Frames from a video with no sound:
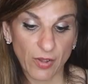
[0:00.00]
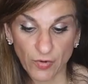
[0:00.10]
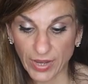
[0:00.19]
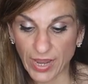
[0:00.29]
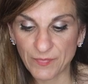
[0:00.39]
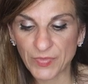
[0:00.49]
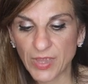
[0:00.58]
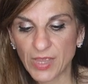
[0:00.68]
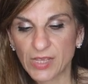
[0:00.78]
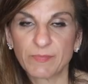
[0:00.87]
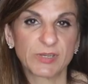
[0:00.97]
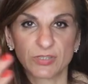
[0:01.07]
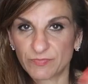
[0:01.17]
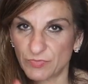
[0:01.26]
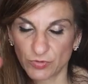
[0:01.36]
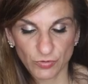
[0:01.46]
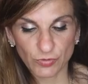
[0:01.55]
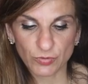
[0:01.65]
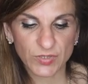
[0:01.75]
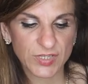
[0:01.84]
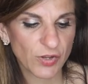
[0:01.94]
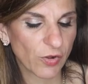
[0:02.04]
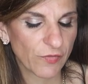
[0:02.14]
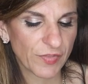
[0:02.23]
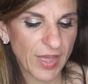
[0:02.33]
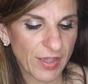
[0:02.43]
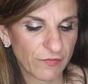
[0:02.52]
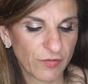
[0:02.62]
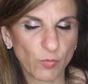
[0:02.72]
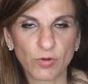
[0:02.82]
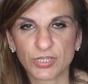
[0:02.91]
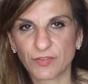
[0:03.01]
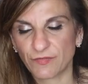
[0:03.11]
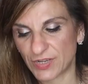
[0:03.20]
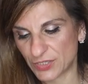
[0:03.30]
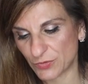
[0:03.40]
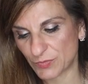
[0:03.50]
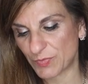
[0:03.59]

Okay, but you'll see all of that if you watch the videos,